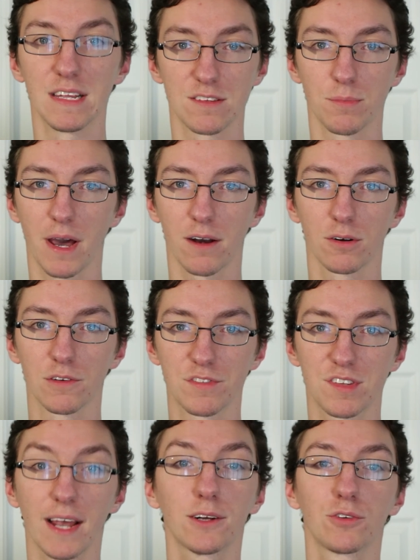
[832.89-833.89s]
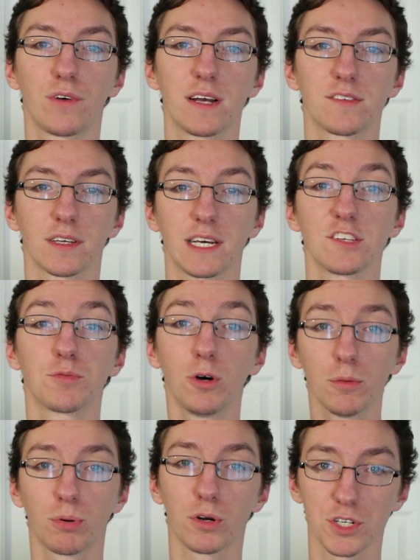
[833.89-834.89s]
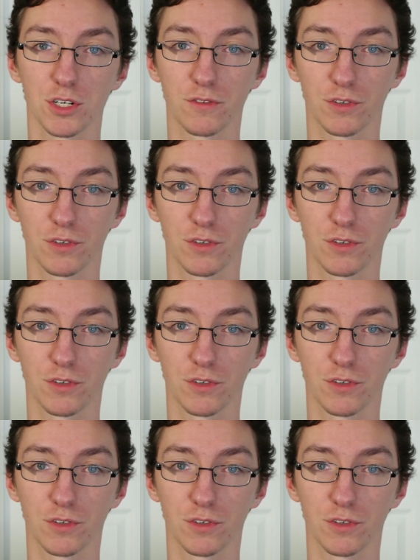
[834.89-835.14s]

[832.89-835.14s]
It's a matter of sacrificing a small portion